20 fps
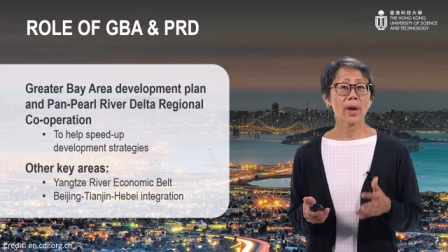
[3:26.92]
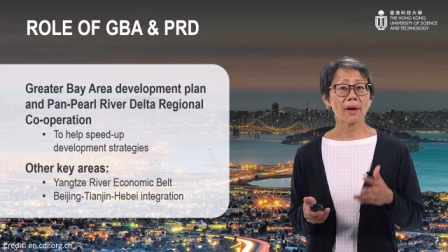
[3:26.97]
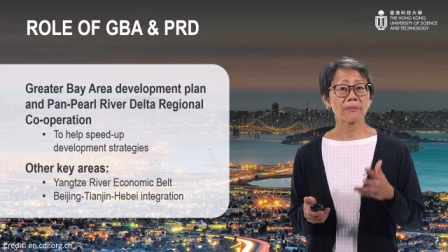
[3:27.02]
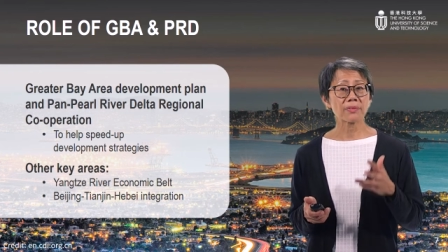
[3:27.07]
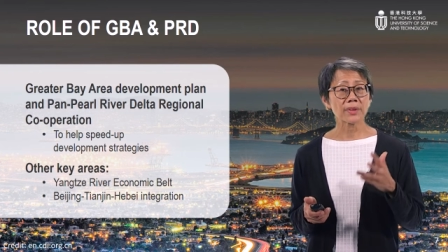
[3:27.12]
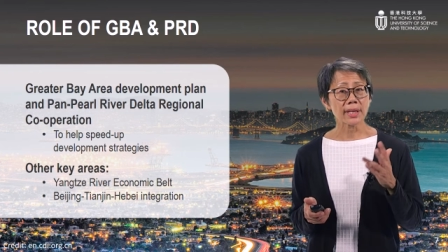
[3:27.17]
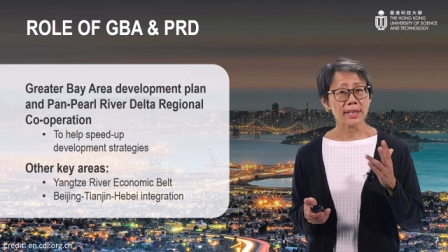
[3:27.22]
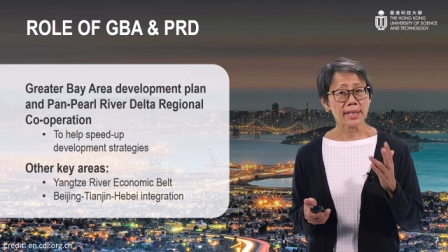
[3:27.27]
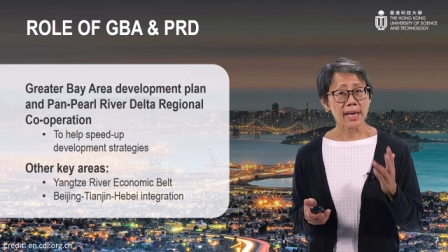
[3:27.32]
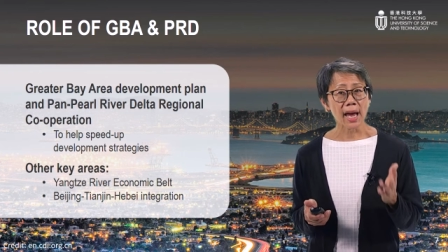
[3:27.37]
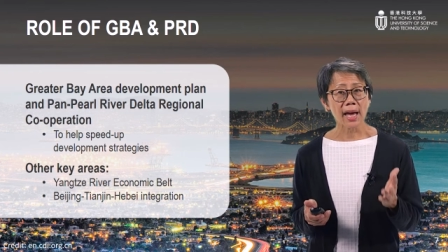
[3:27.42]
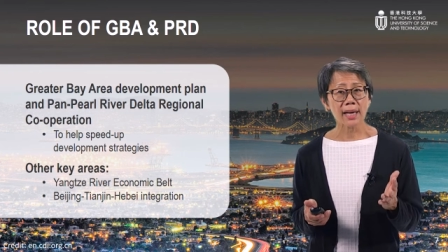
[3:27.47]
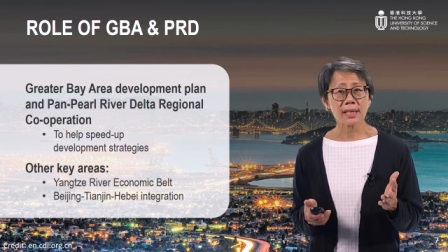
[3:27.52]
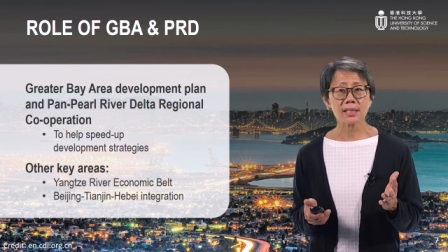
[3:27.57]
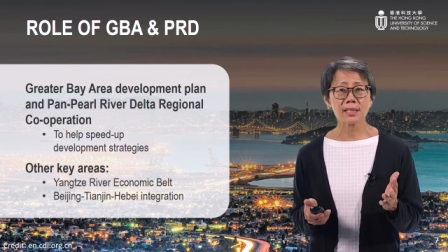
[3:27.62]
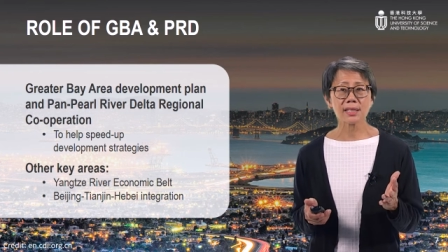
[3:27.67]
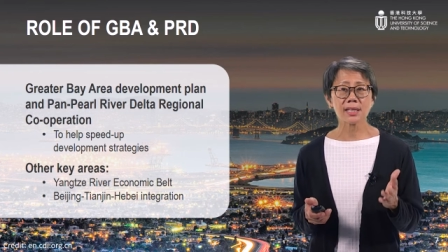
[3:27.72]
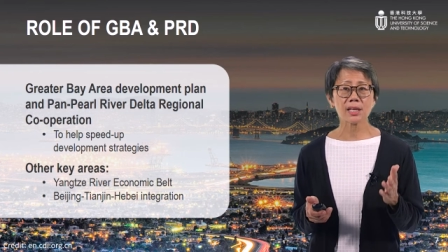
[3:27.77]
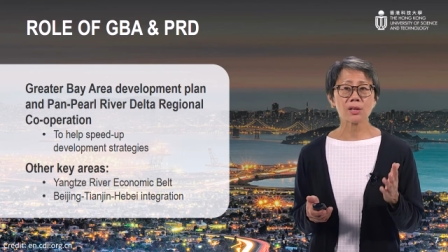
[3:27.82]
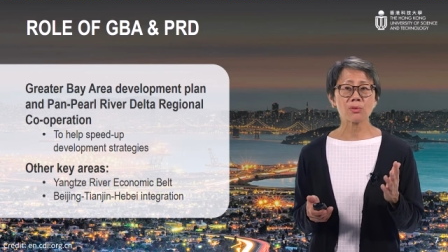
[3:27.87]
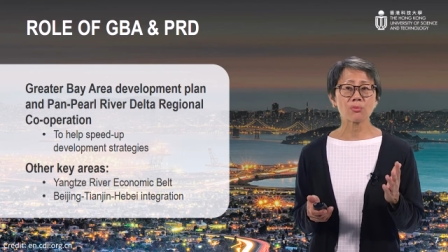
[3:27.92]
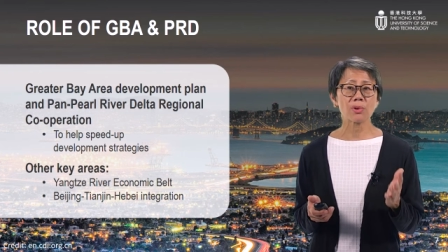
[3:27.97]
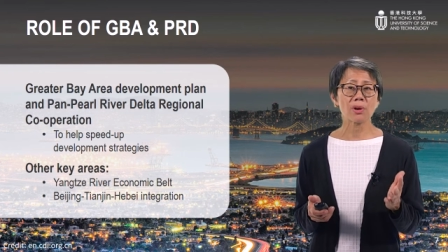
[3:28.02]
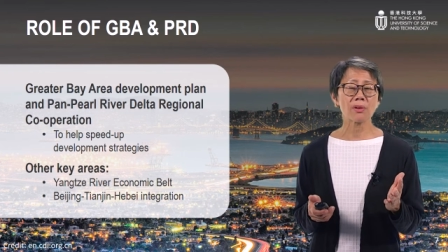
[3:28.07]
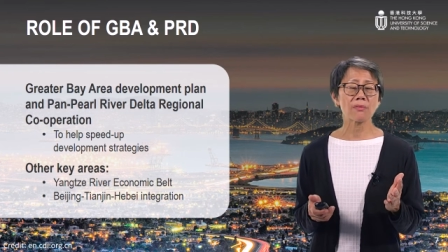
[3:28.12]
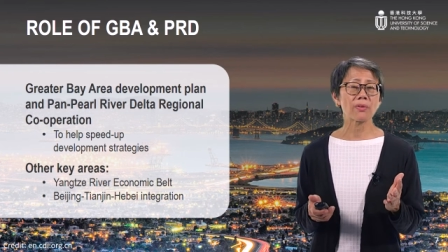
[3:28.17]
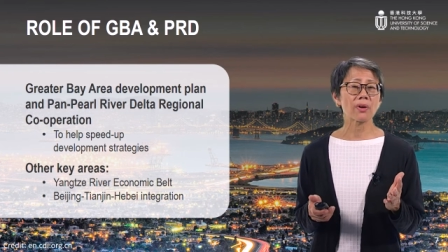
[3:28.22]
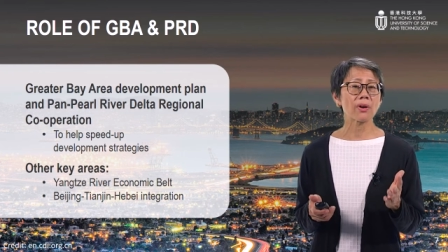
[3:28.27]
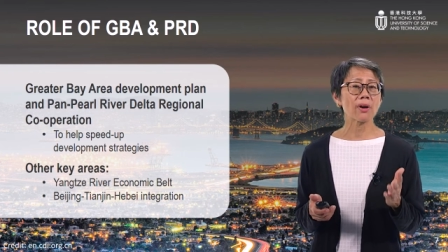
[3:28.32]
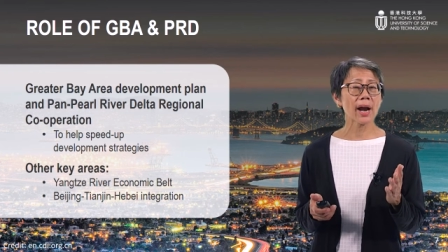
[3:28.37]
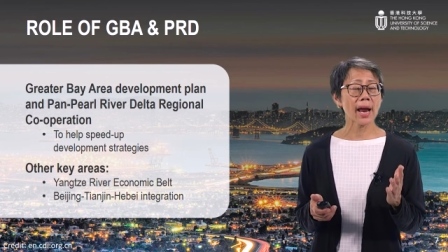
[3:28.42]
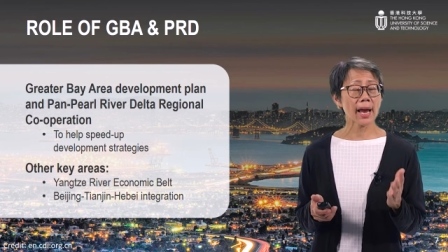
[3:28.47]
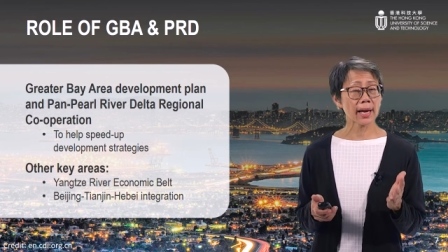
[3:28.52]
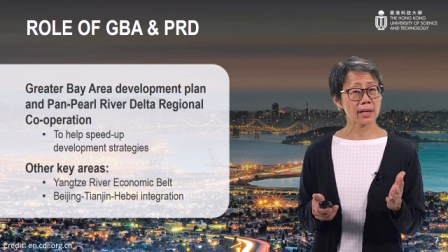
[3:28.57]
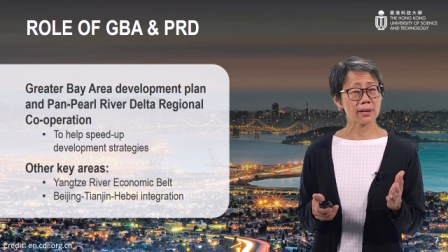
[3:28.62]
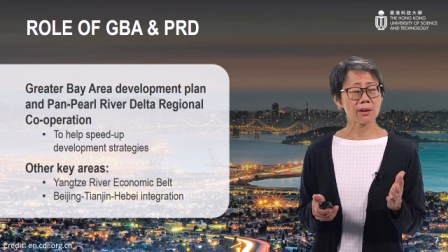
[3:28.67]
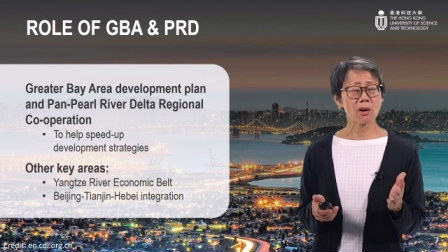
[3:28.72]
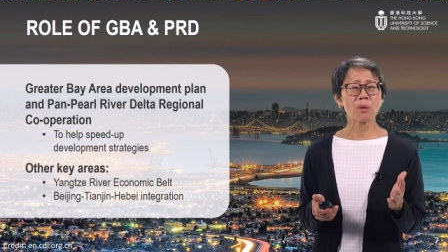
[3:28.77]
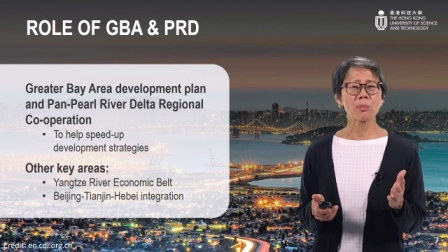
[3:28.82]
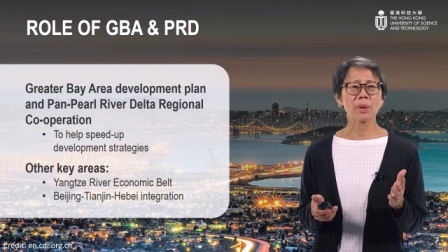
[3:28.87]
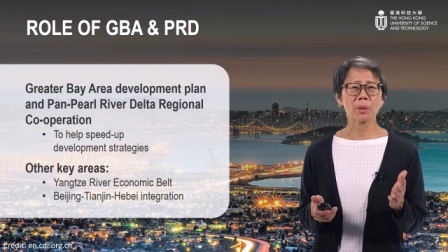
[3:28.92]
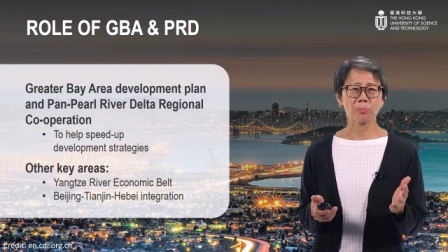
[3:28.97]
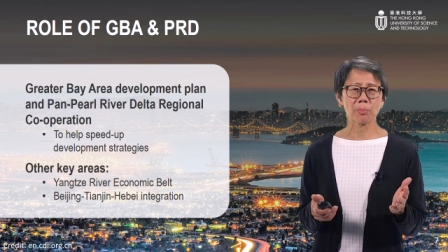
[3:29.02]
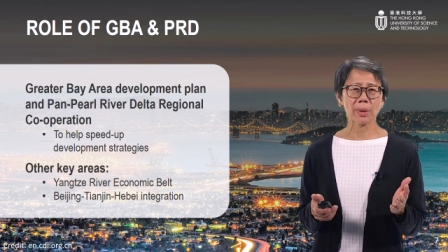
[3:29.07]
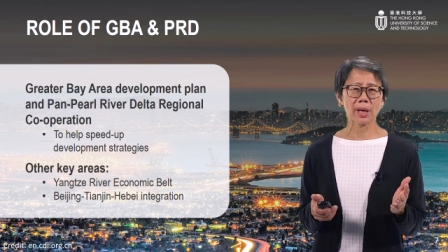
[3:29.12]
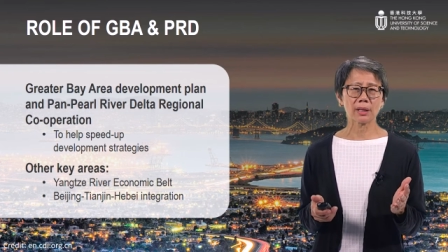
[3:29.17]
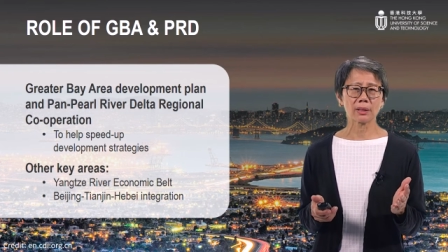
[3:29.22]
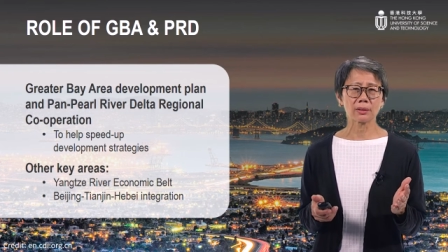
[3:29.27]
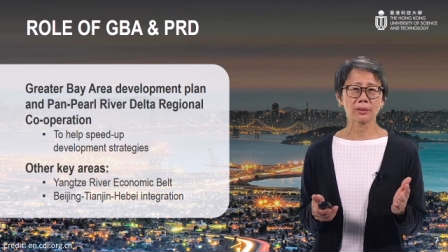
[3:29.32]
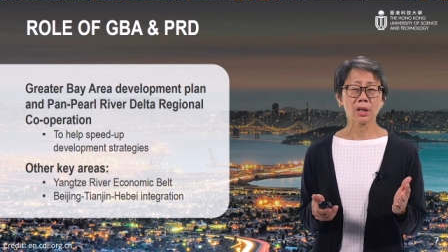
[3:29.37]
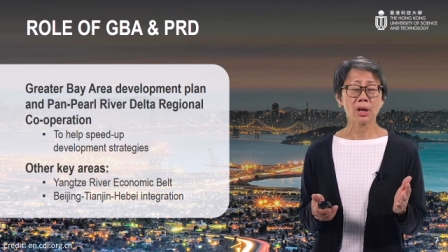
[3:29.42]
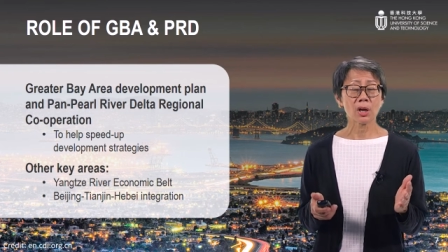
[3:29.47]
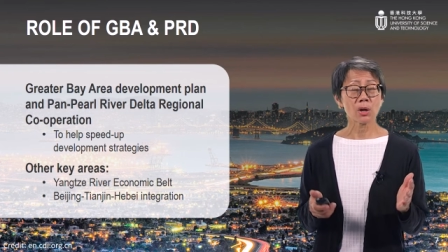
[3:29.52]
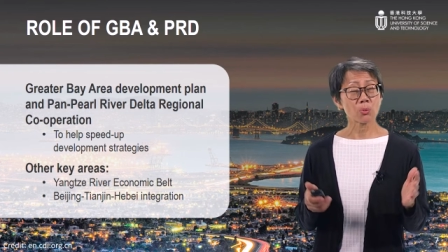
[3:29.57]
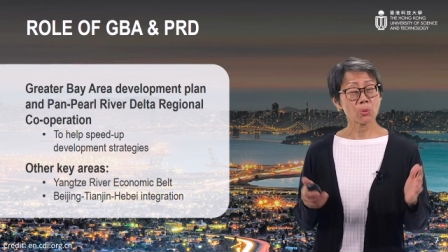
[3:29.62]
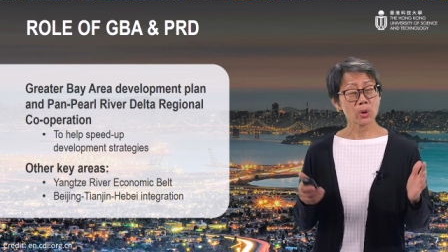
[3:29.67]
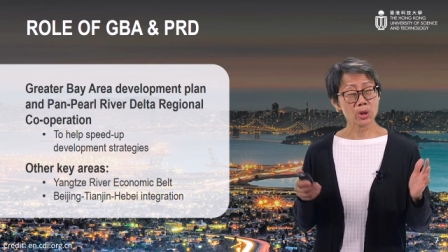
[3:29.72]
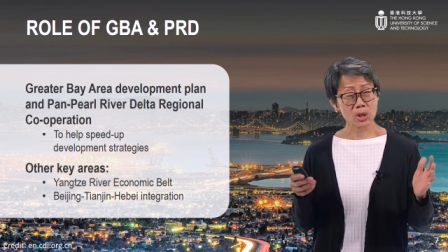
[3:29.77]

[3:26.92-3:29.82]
We have the Yangtze River Economic Belt,